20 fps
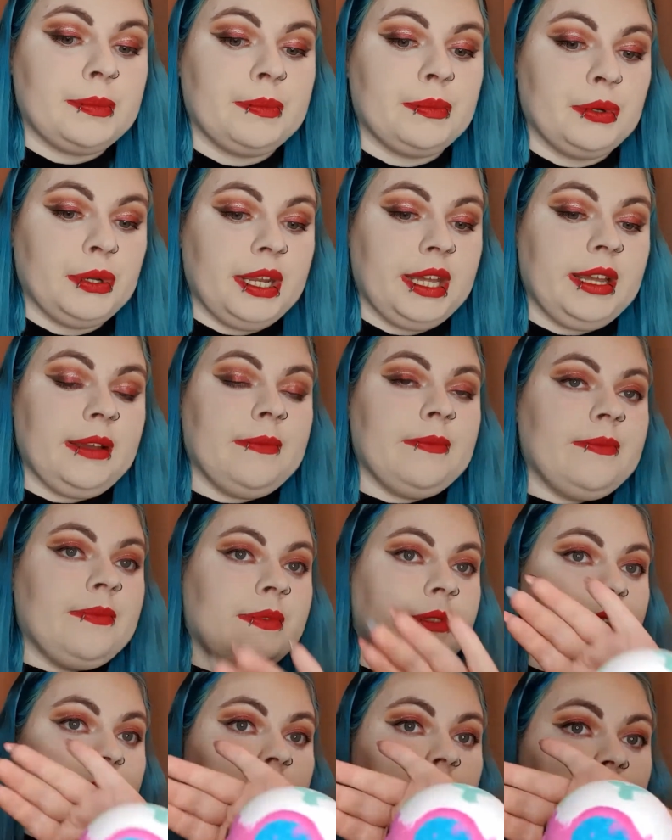Pudding,
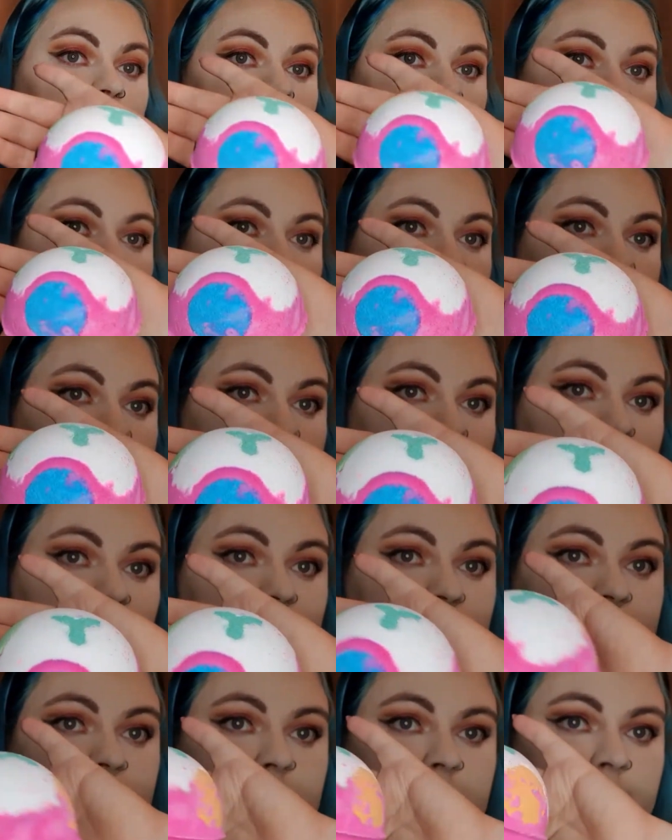and it's
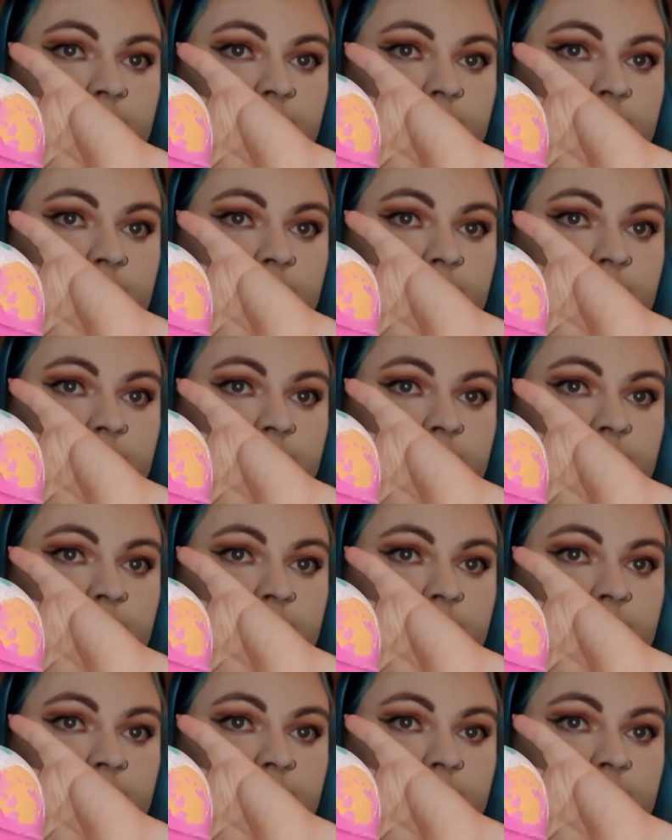this.